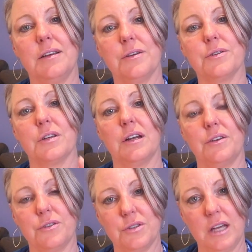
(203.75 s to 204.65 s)
hears and
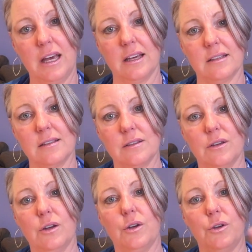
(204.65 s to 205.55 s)
understands
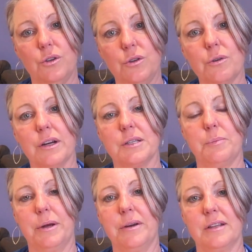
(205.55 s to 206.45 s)
your
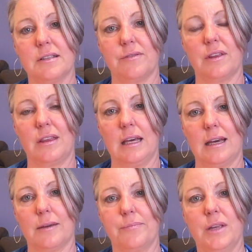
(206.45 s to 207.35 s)
experience of the thing,